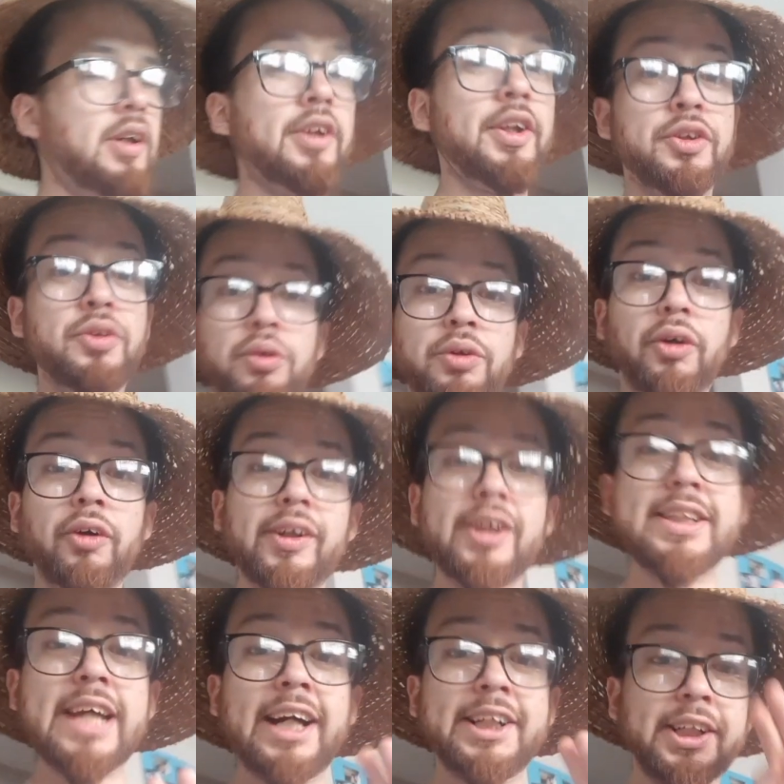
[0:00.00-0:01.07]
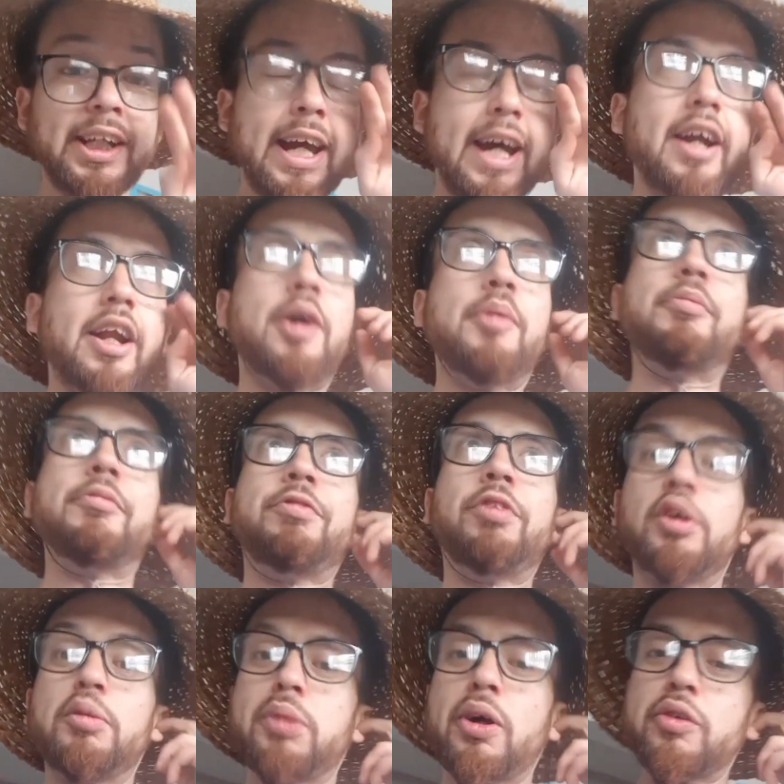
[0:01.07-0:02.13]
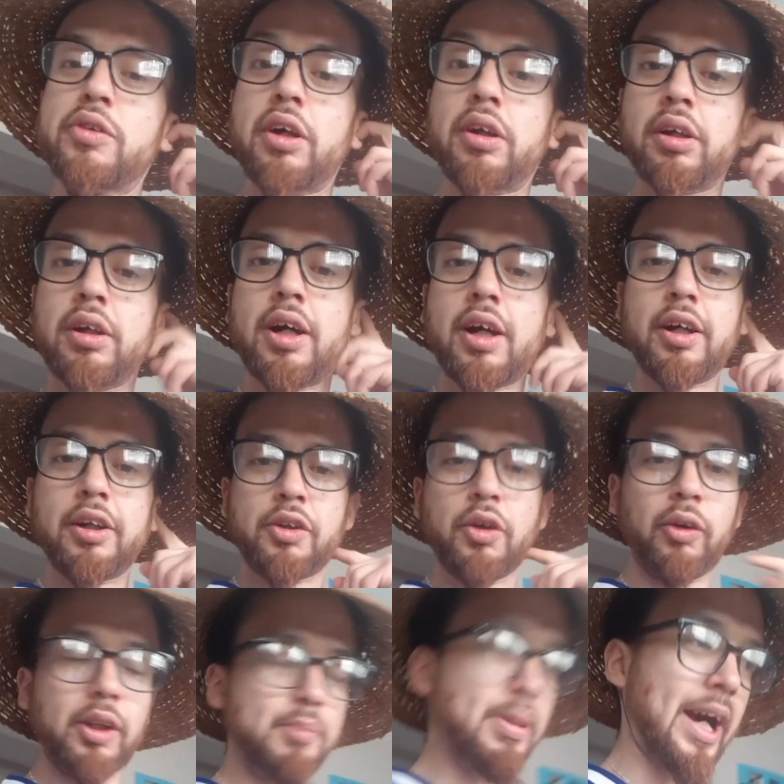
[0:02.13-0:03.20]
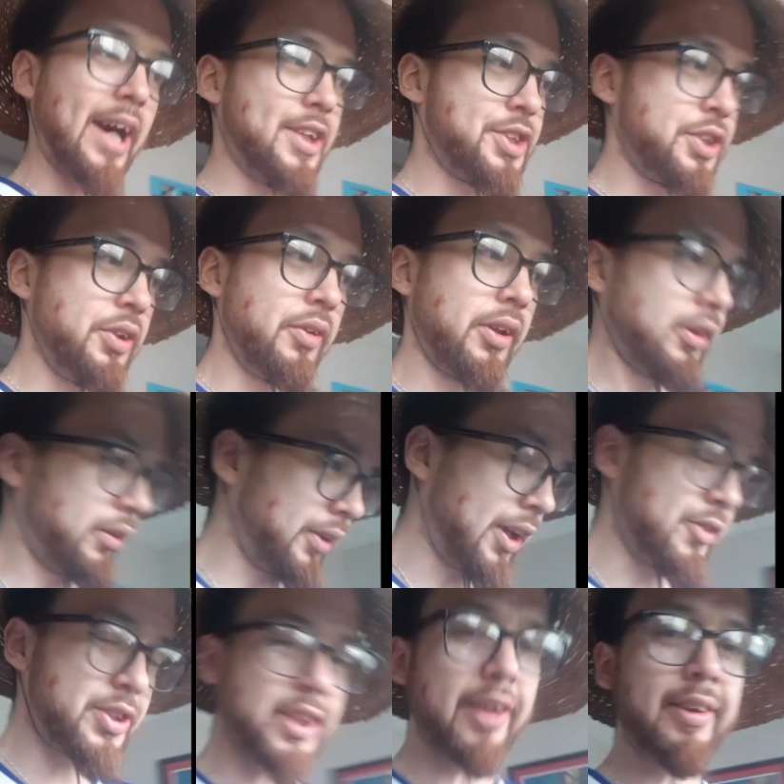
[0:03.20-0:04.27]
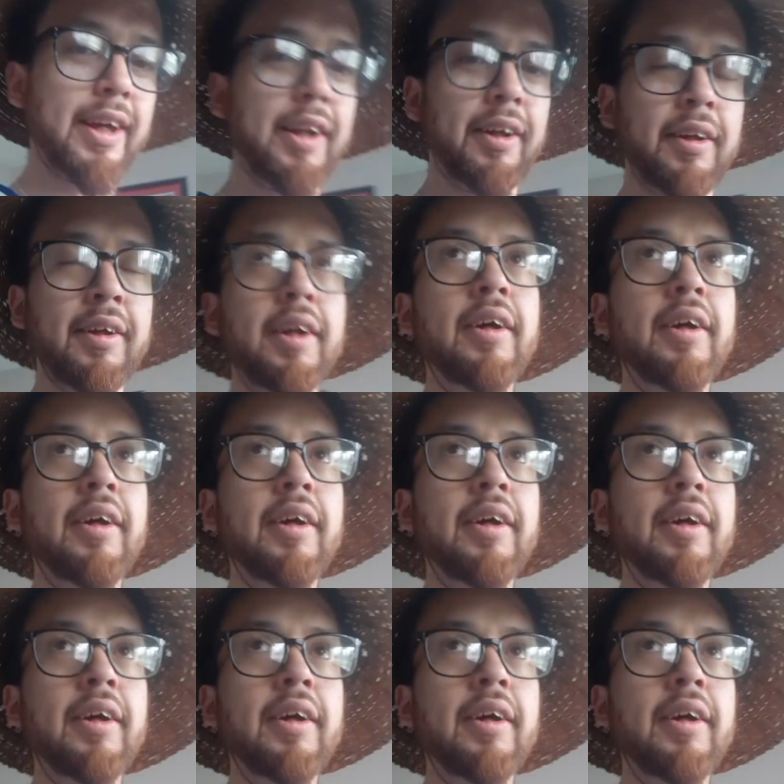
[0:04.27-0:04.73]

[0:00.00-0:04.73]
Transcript: The two goalies actually had full-blown goalie pads too, though. That was the thing.